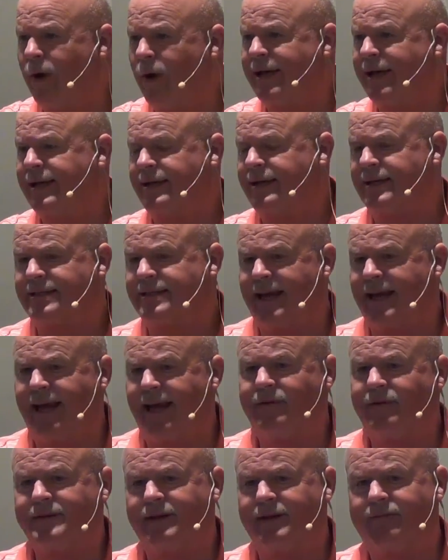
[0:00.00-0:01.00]
of the wickedness
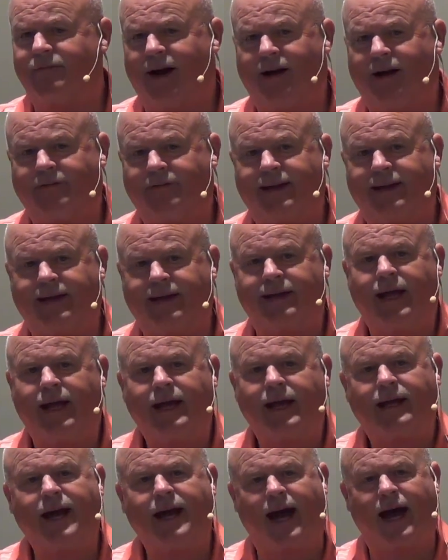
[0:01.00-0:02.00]
that he was involved in,
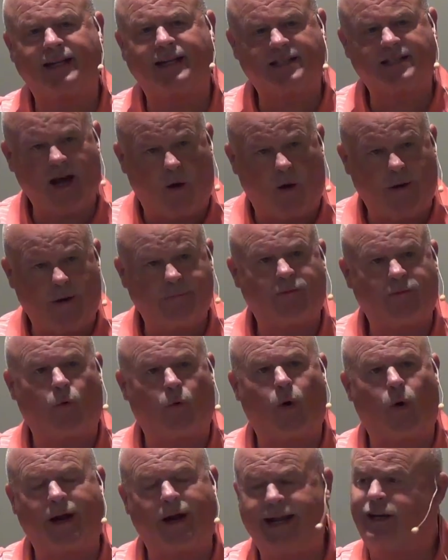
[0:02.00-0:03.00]
God saw him
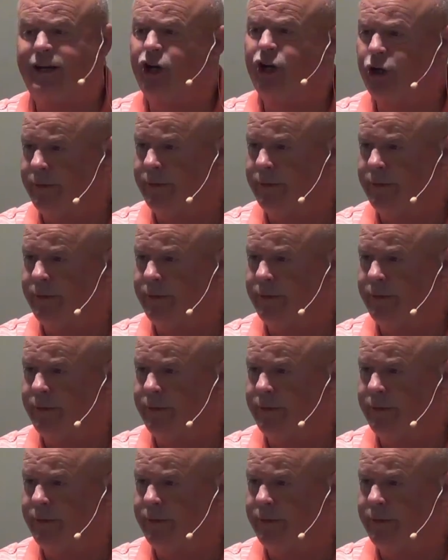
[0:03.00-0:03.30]
for what he